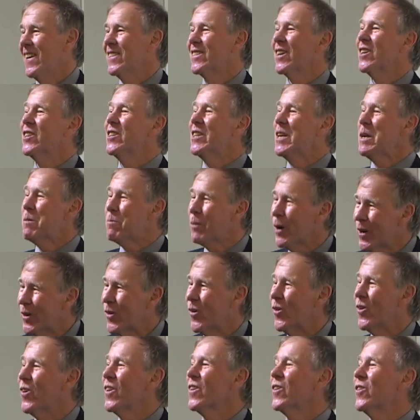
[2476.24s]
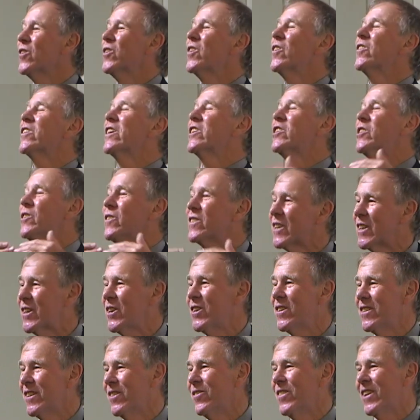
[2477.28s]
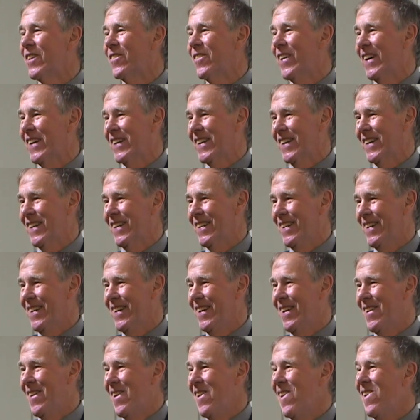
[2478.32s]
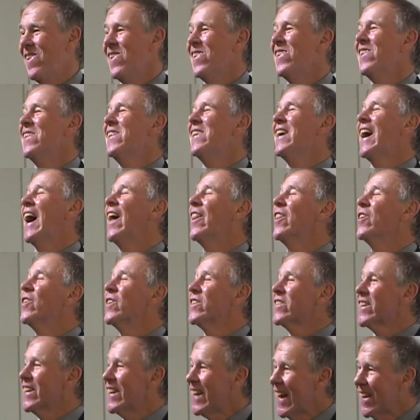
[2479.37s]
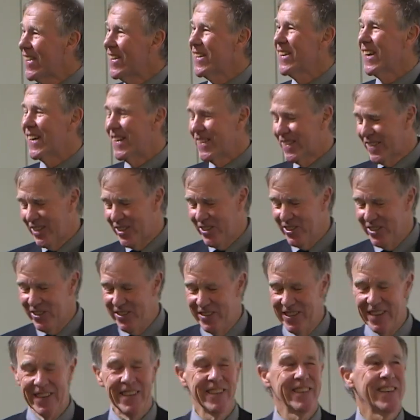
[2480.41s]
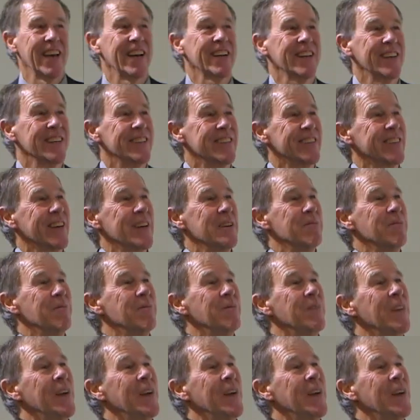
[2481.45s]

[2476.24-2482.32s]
So she broke all the rules that she was accusing me of breaking. And there was another dietitian who did exactly the same.